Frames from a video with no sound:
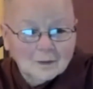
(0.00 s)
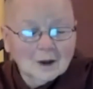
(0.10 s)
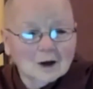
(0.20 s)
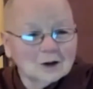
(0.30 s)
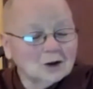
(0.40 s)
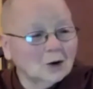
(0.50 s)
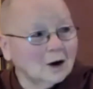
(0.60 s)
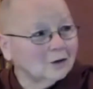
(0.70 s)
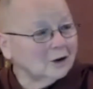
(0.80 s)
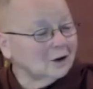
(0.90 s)
so
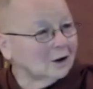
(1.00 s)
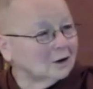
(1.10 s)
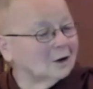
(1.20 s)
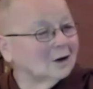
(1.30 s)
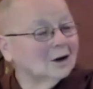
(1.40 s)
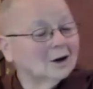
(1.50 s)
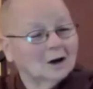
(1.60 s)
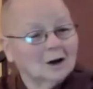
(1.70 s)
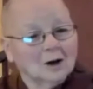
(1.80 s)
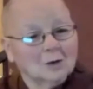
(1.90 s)
having that
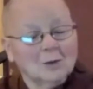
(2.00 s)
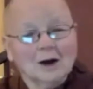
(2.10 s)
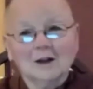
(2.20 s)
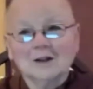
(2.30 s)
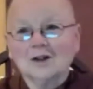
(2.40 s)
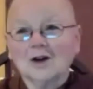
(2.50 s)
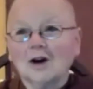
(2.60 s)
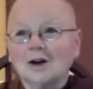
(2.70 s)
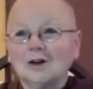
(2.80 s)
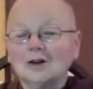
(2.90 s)
balanced
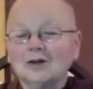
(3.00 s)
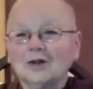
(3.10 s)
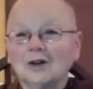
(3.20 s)
kind of